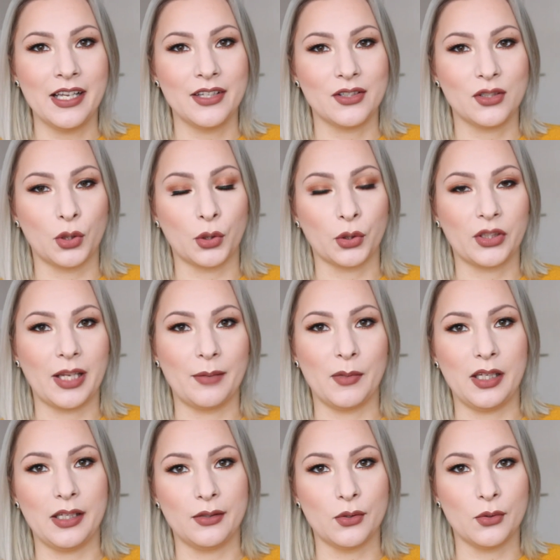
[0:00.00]
sort
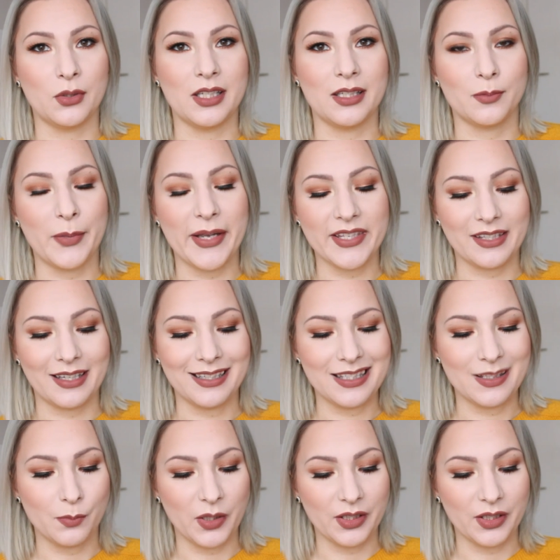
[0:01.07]
them into these baskets,